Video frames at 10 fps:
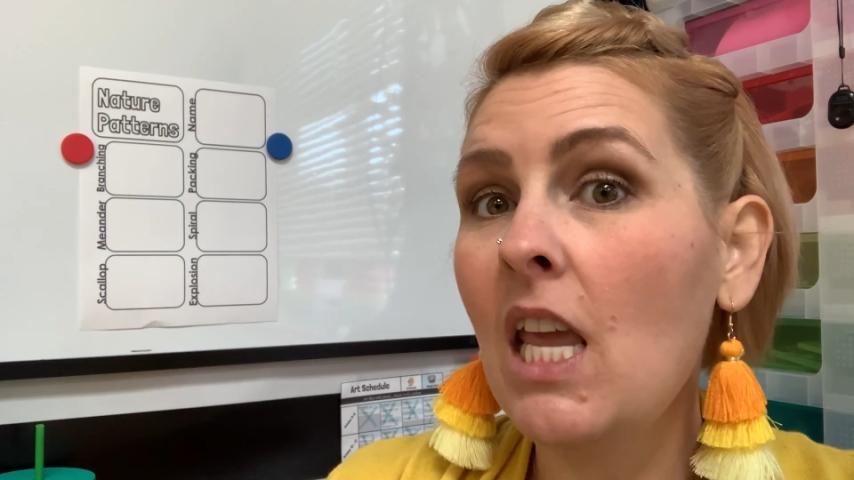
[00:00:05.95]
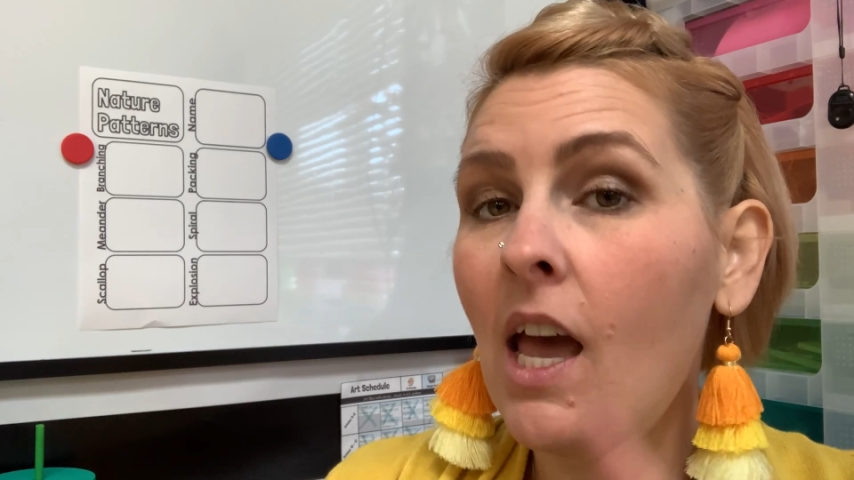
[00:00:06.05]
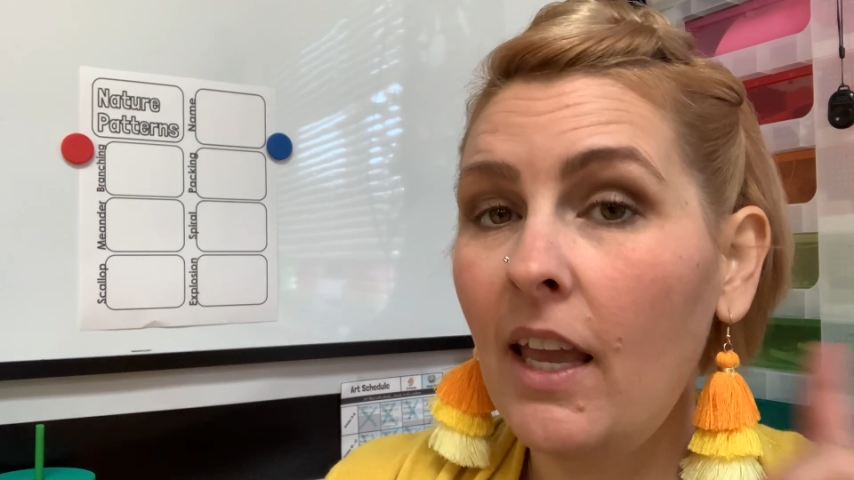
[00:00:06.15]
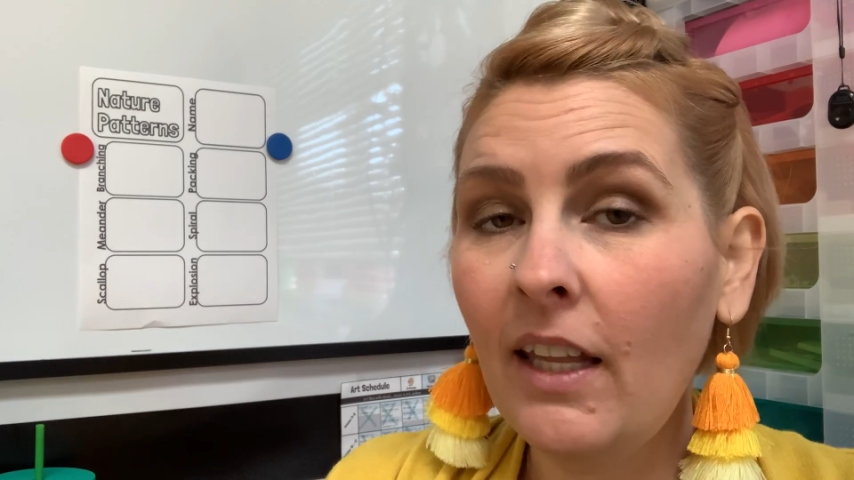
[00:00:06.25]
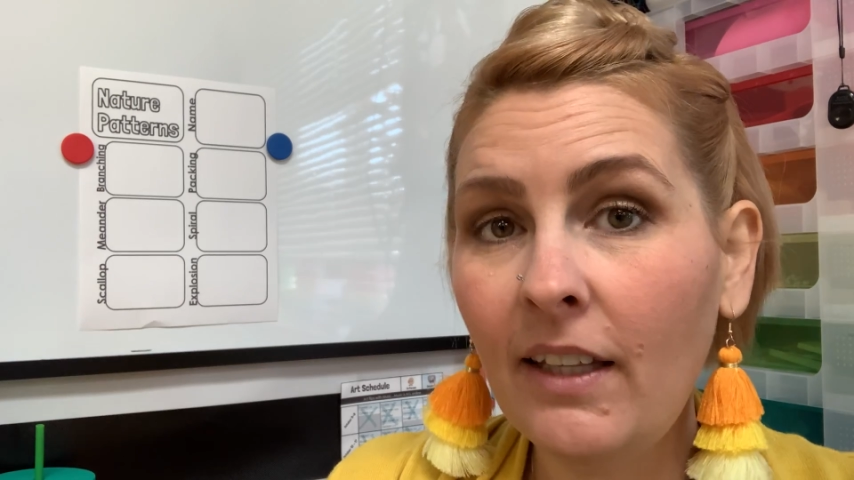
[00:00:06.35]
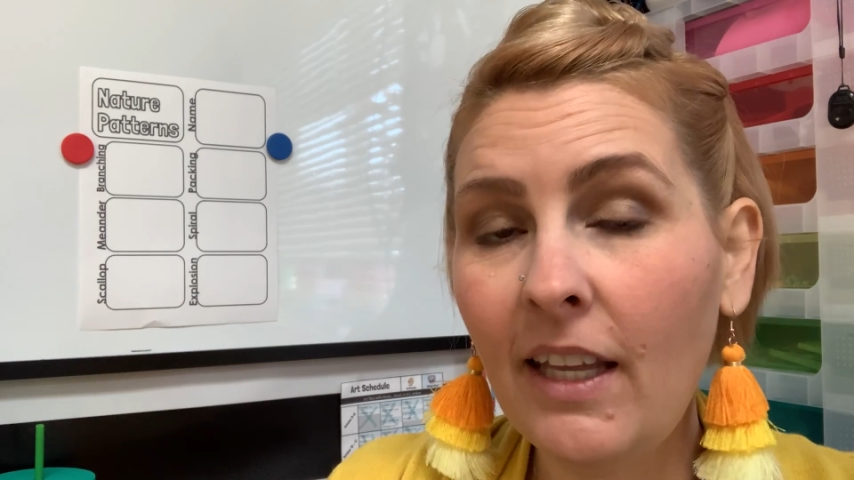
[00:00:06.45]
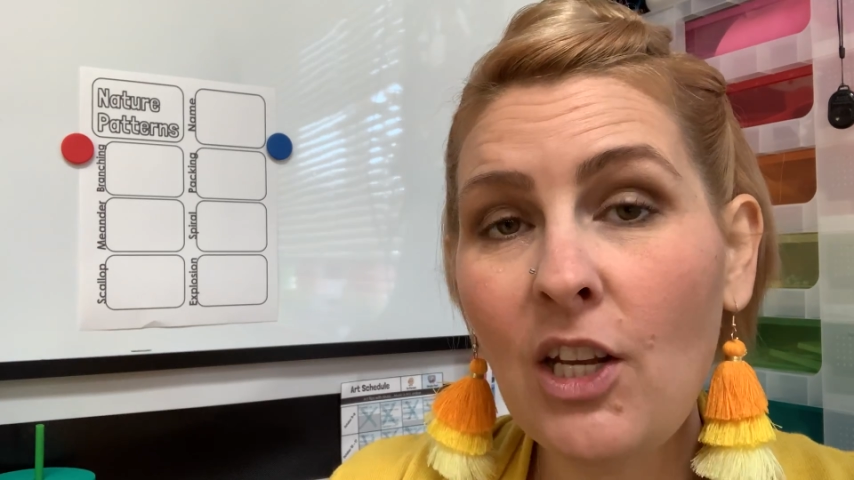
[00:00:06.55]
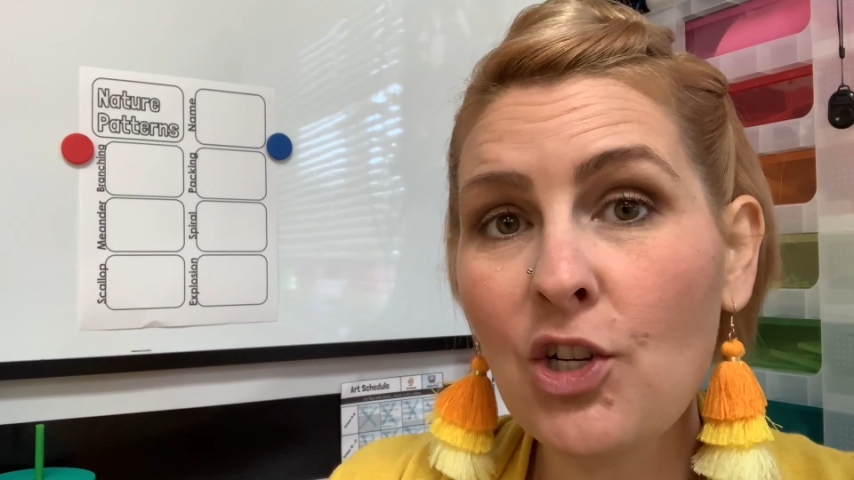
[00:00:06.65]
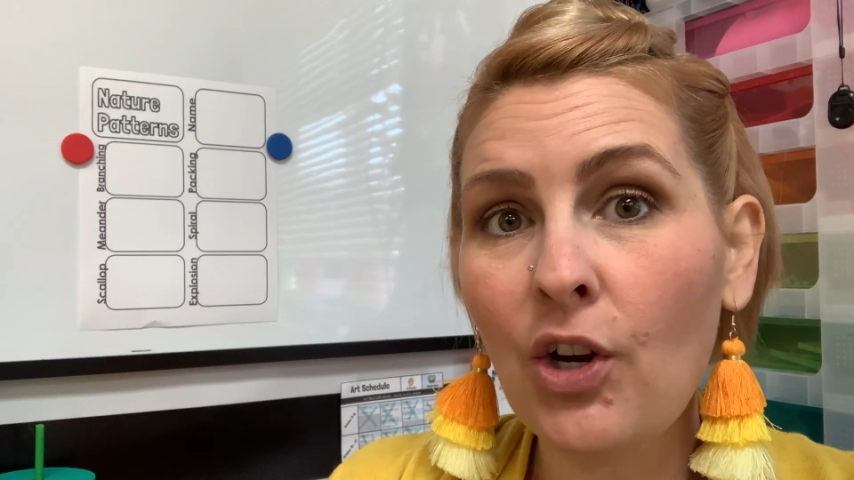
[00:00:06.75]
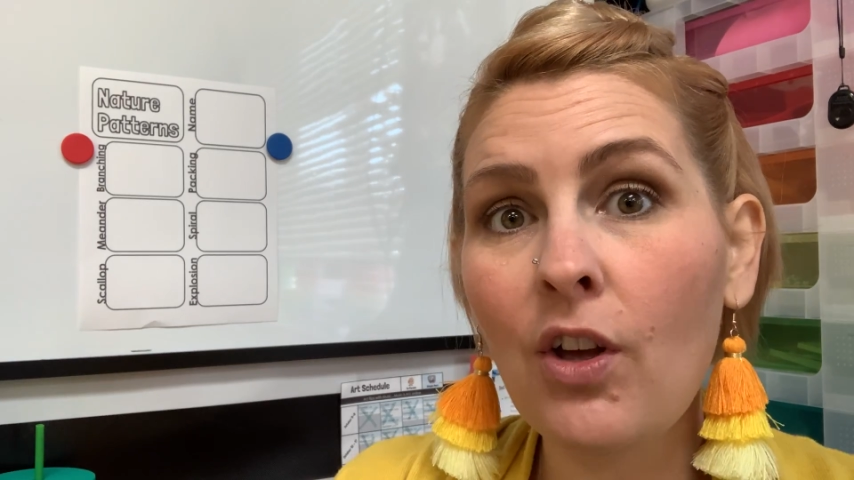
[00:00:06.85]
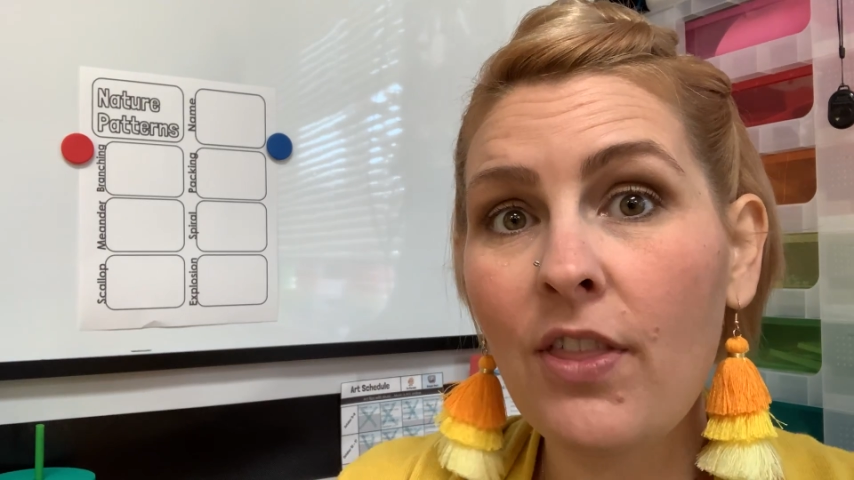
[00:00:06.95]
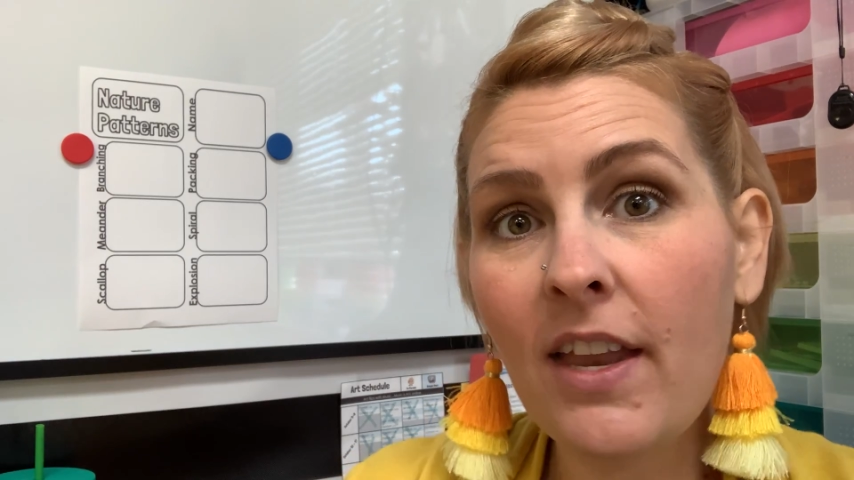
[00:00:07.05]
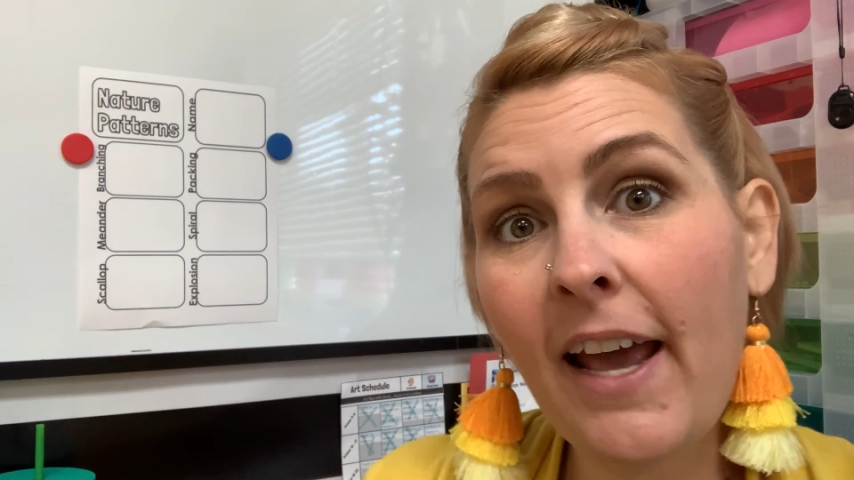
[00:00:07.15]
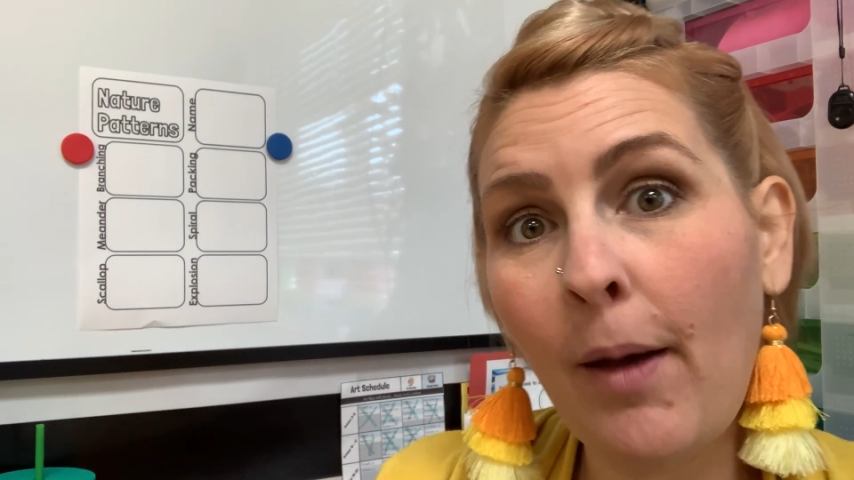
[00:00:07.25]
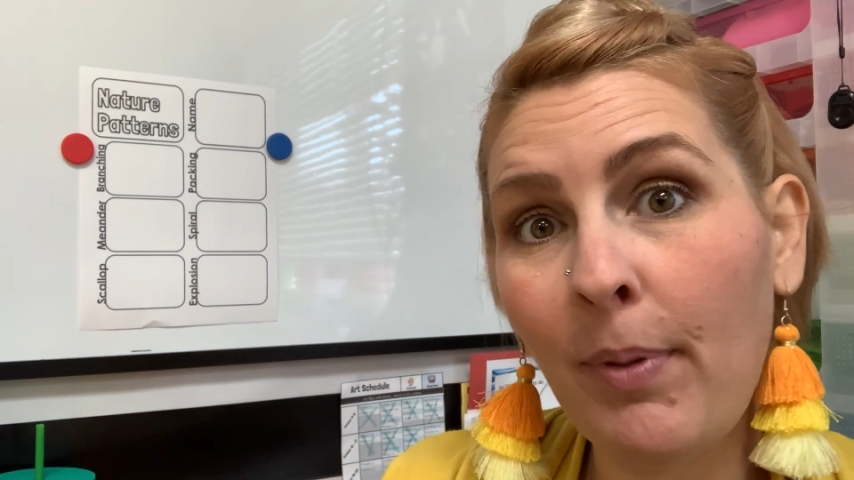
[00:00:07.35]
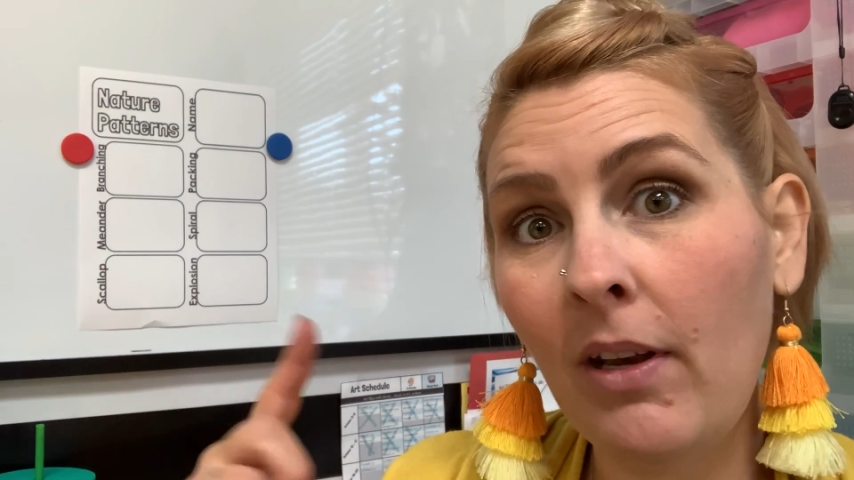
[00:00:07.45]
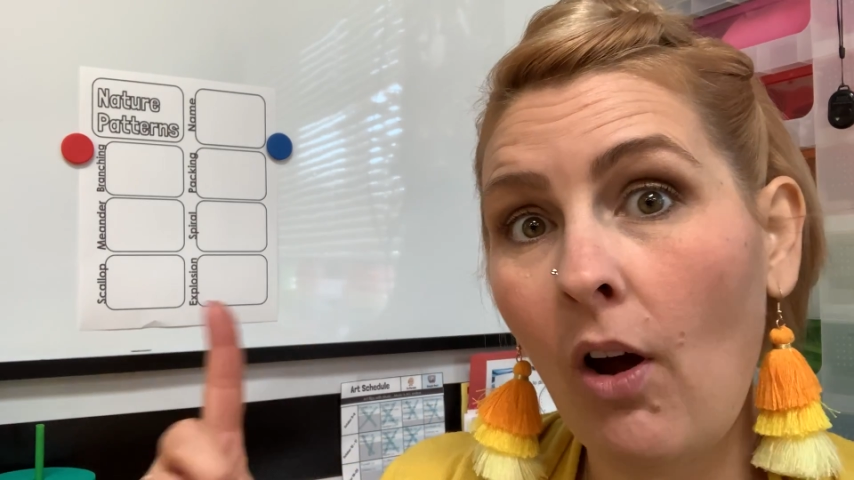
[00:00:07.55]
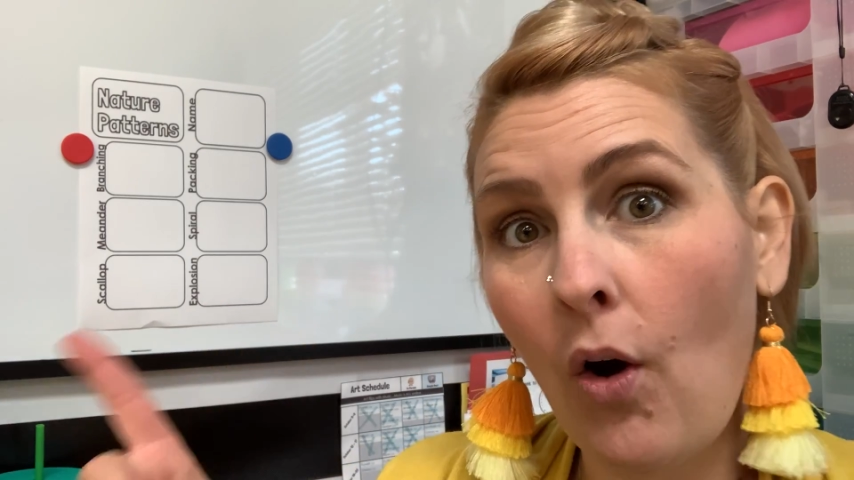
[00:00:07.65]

in nature that happen